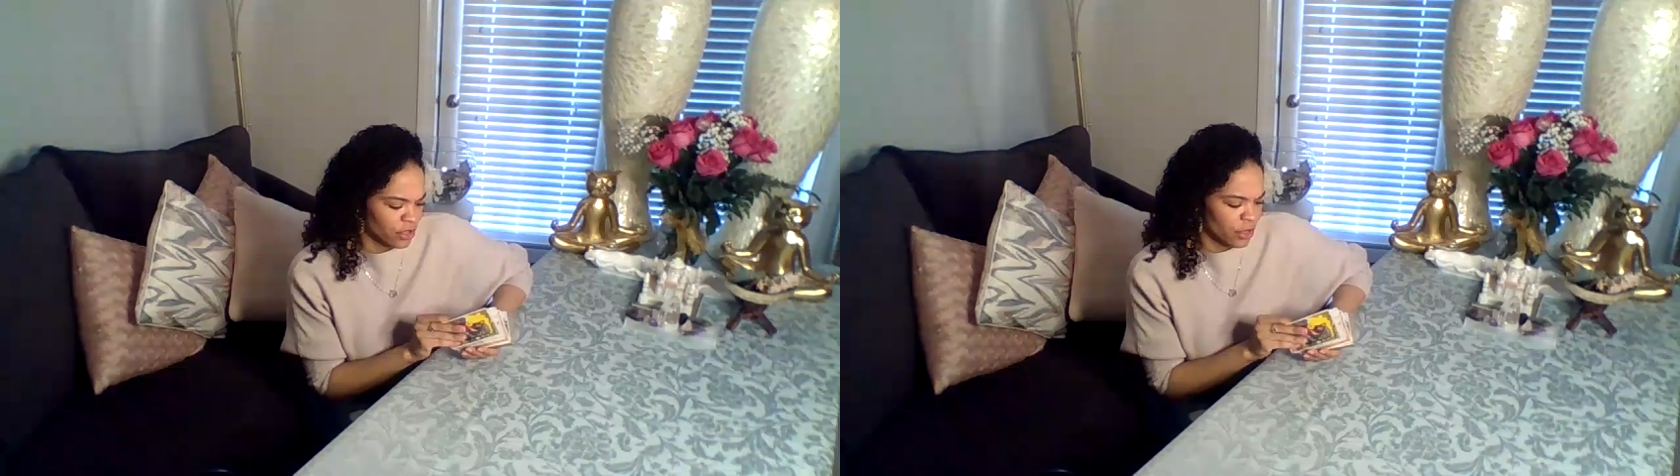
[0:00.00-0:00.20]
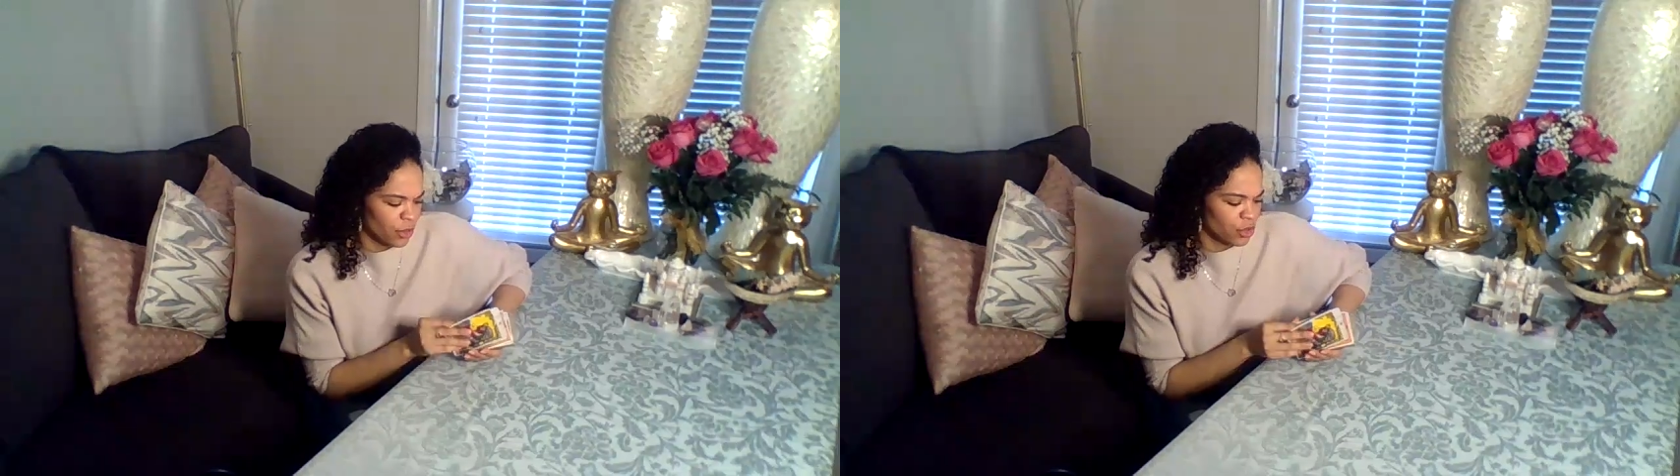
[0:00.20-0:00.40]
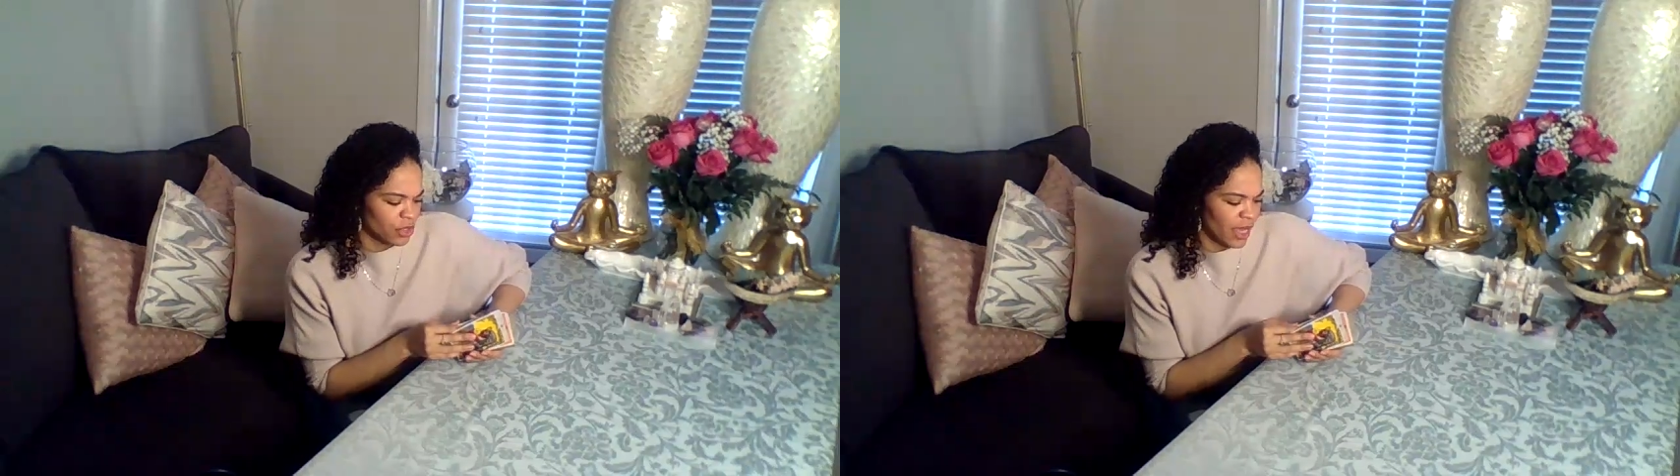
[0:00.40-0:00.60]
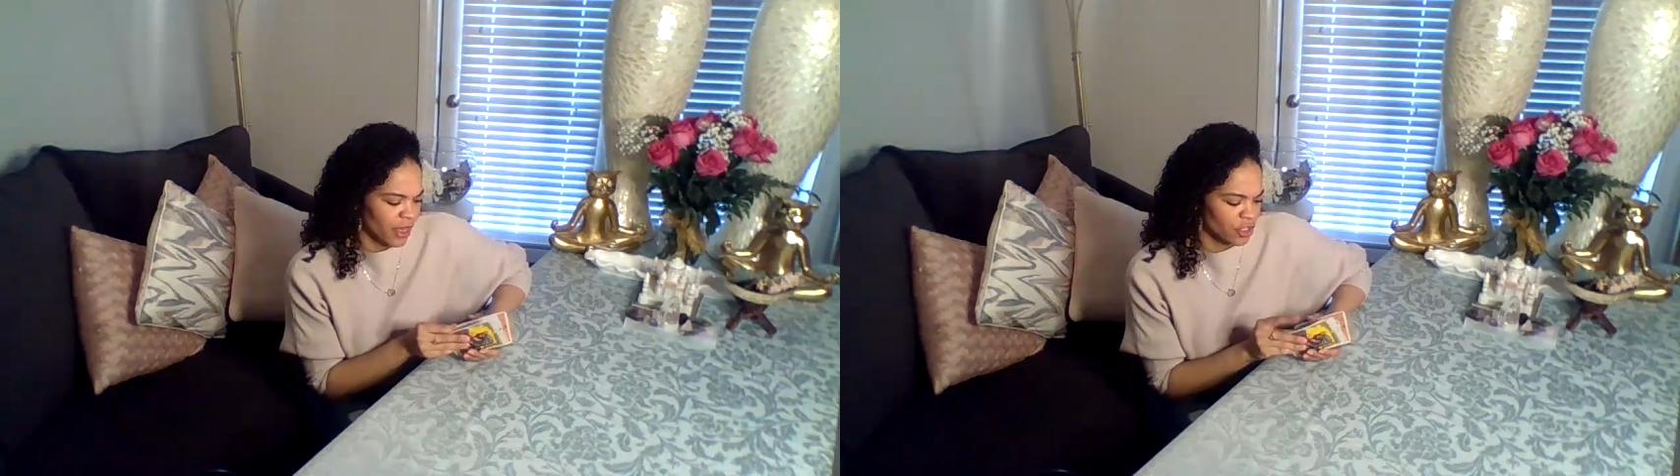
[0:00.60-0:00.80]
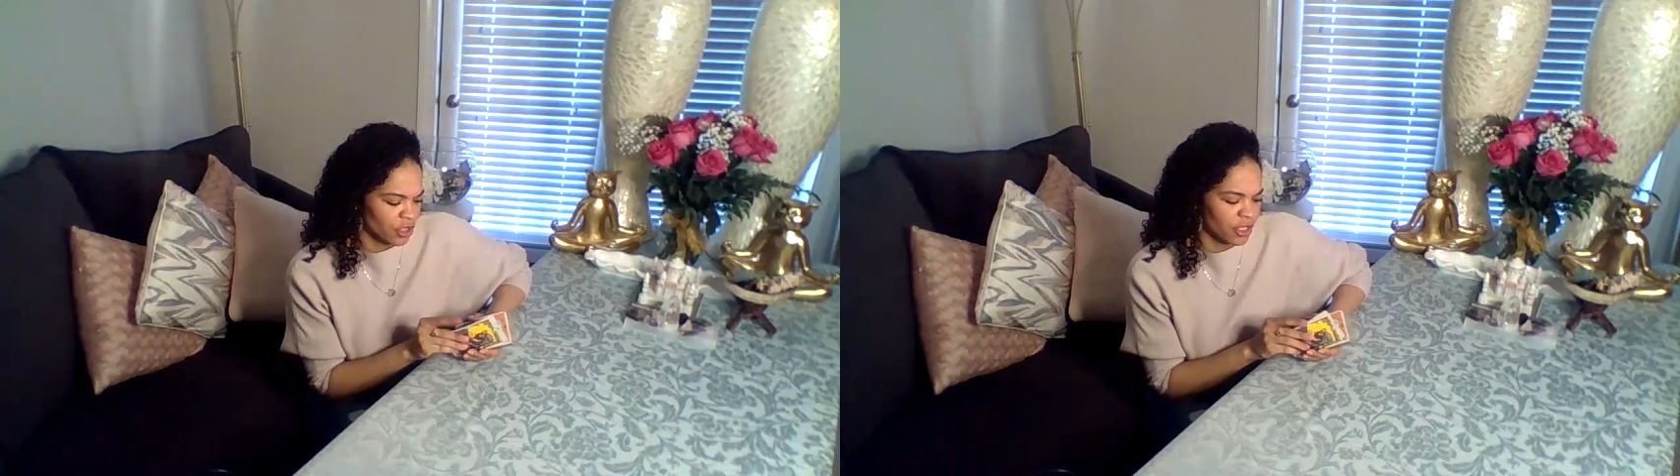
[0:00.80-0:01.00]
someone who's
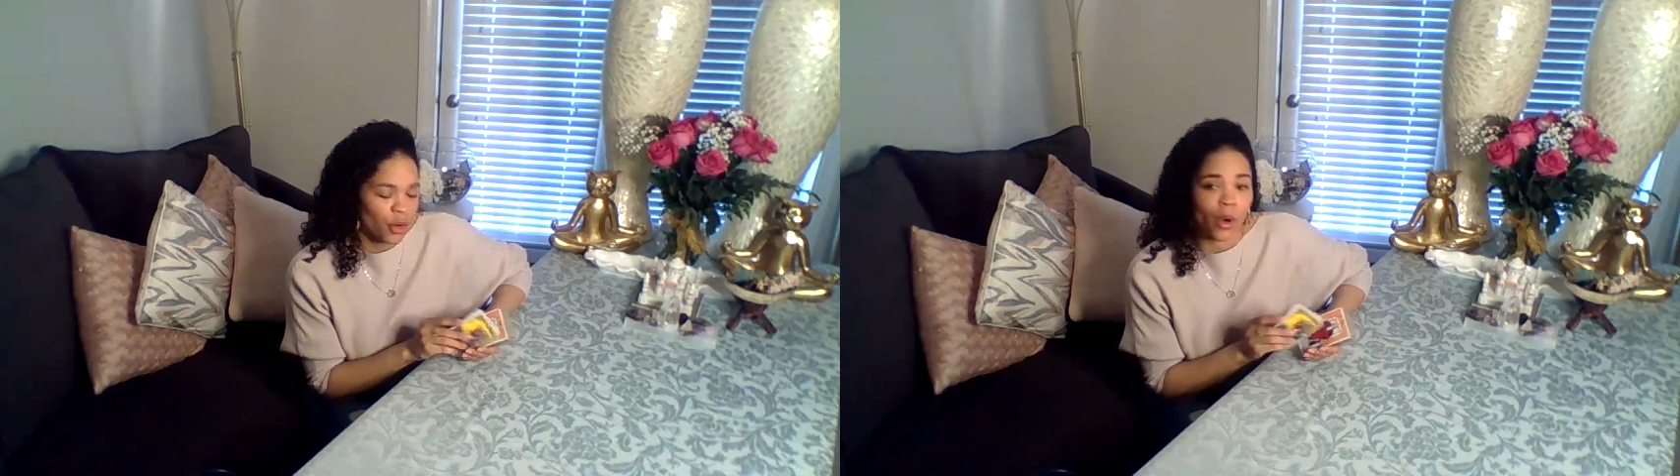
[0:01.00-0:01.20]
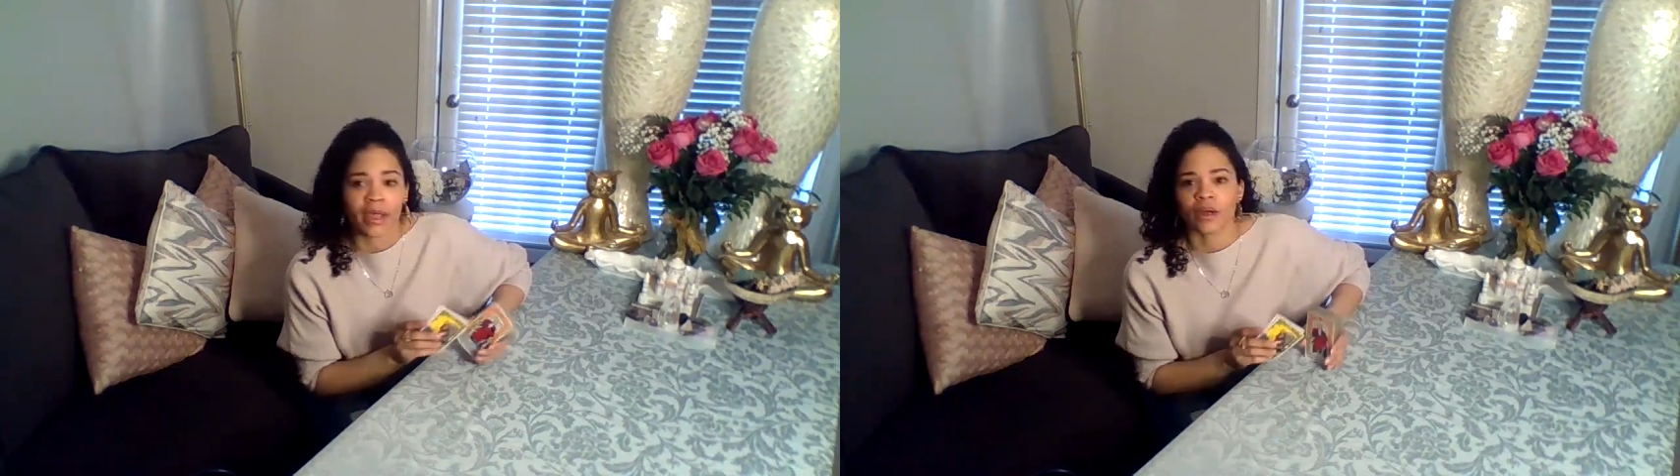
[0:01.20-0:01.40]
actually quite